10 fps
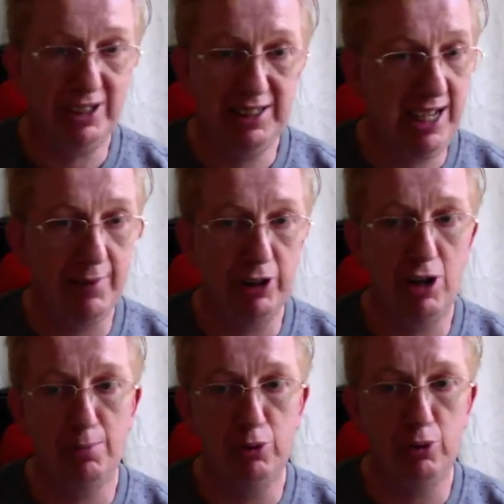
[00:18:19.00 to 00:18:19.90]
give a
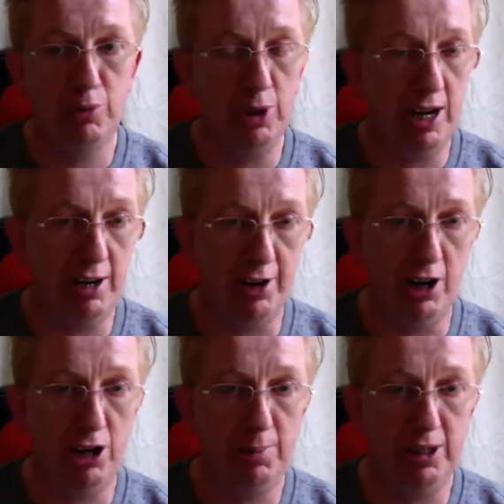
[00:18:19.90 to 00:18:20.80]
lot more than we are
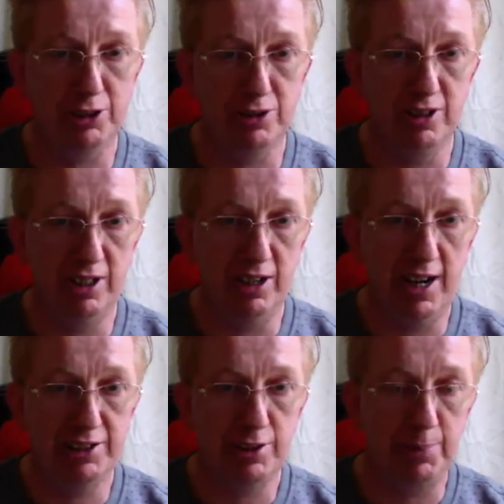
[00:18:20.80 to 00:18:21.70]
now because our
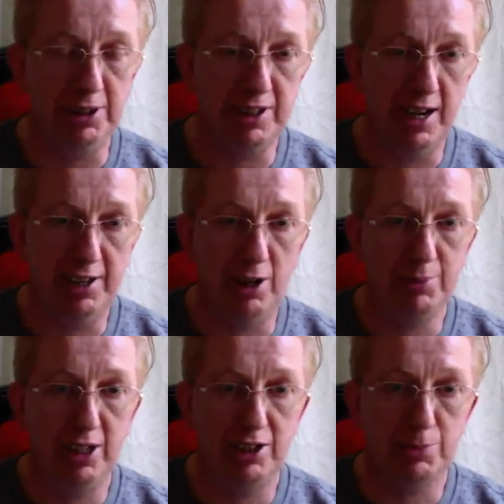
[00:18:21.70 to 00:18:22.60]
hands have been tied up
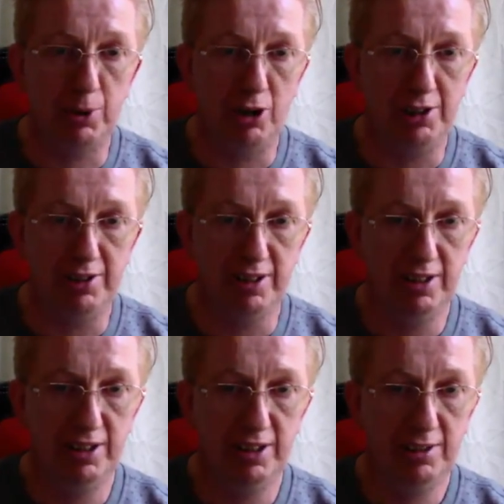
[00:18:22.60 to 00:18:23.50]
to this point.
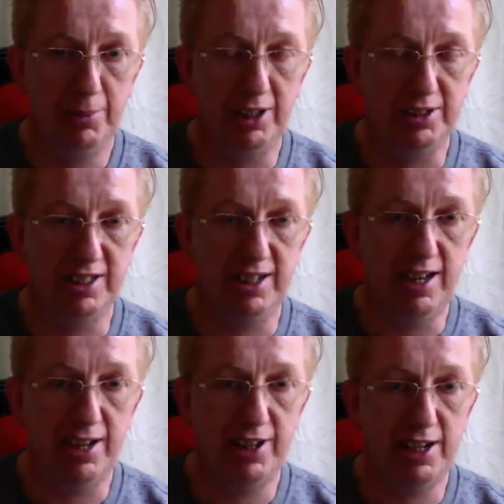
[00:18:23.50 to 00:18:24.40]
But
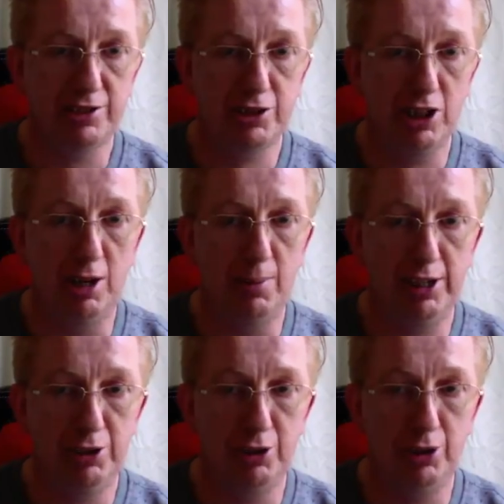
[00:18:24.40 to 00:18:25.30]
I think it's
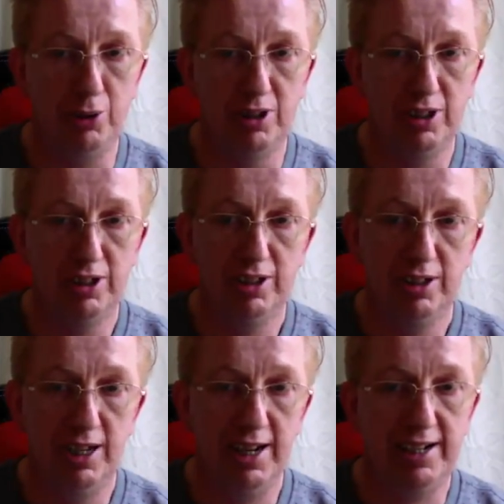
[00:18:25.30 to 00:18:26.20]
coming,
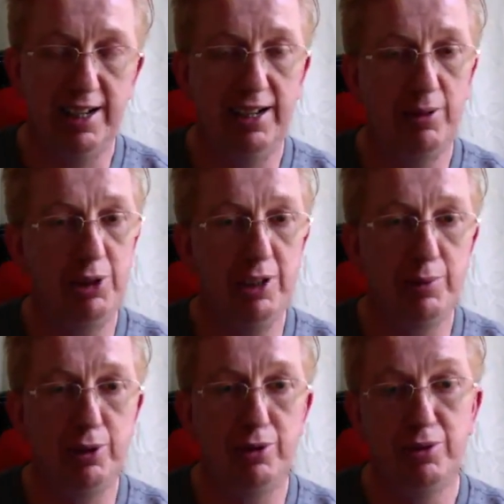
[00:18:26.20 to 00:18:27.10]

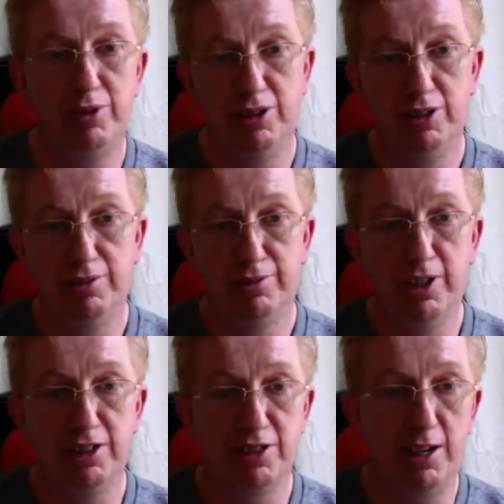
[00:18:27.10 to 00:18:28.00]
whenever, for
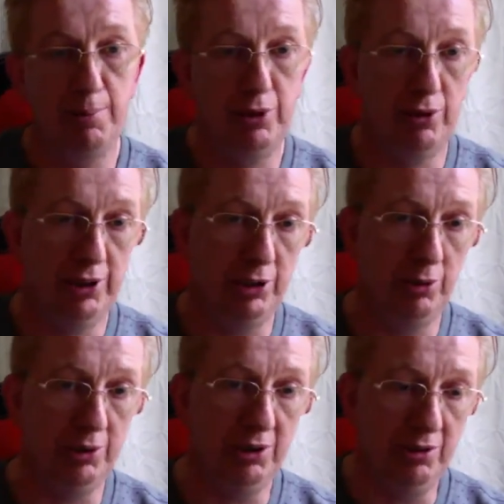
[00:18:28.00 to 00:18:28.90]
example,
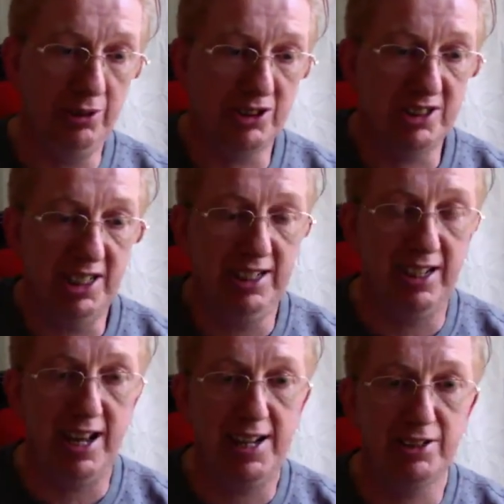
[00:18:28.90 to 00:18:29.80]
you see the
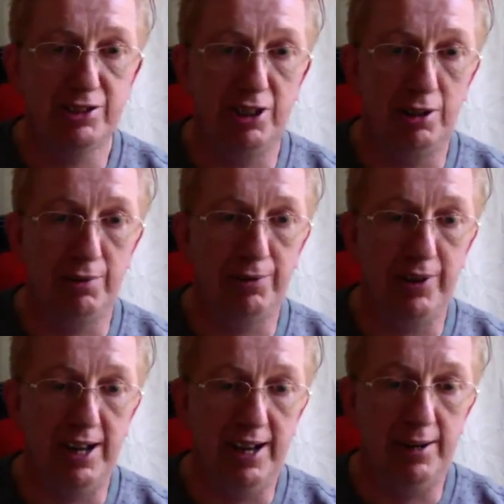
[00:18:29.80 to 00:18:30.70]
likes of
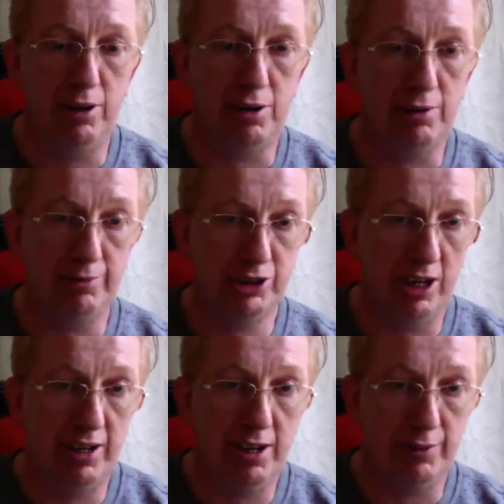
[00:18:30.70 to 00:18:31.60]
our
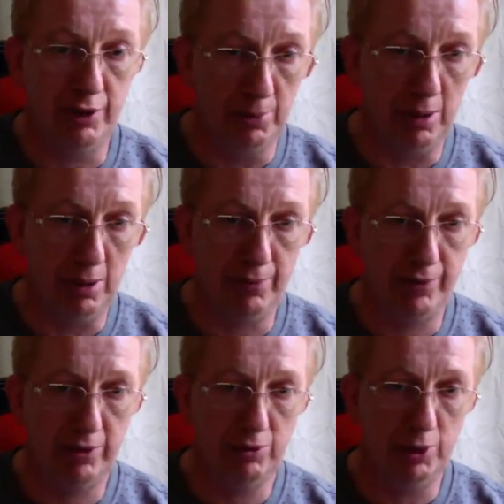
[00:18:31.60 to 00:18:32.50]
Charity of the Month,
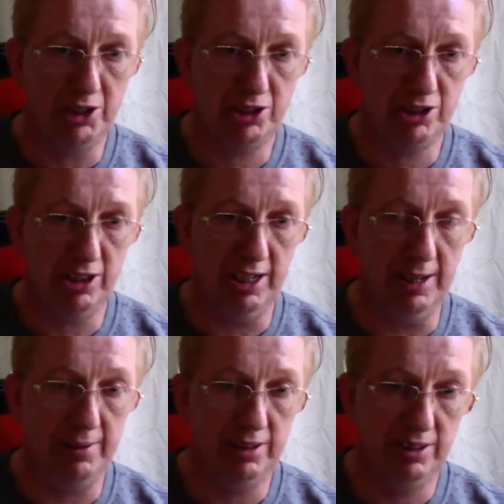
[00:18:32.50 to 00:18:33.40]
which our